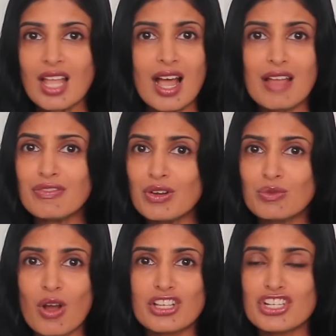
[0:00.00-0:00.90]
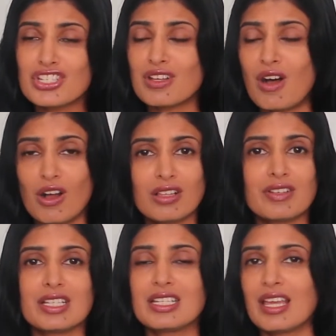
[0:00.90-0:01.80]
iPhone, watches, all
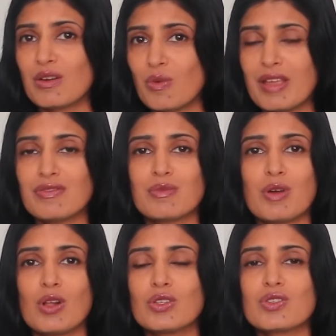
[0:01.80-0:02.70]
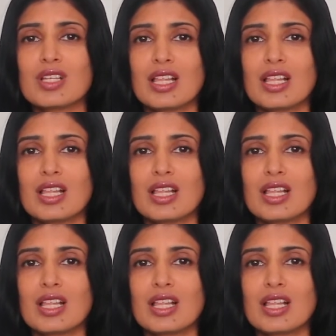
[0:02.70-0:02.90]
of it. Get away from all those